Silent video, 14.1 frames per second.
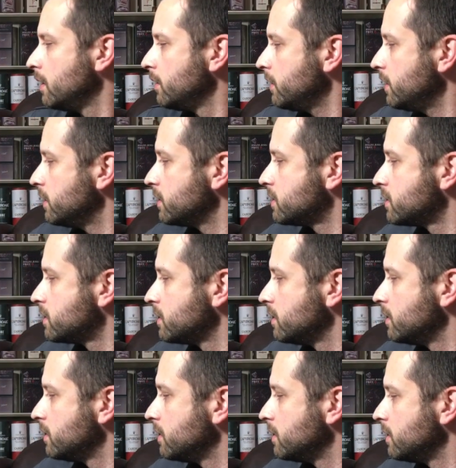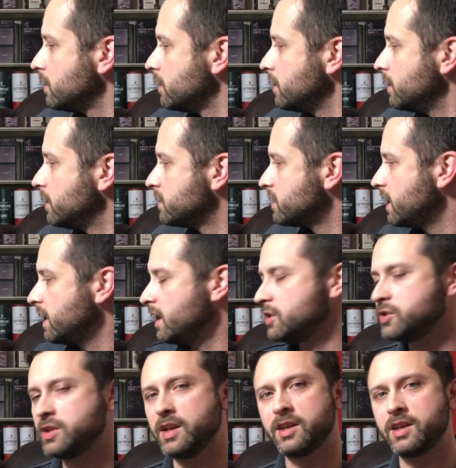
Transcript: This is aged